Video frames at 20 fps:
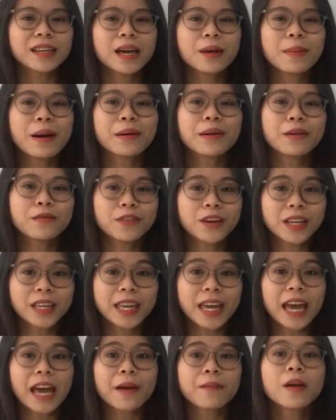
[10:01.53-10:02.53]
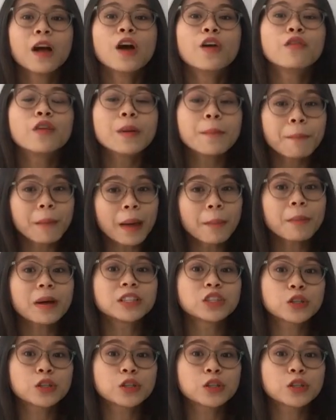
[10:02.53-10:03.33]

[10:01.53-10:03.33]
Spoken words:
about the vocab. Remember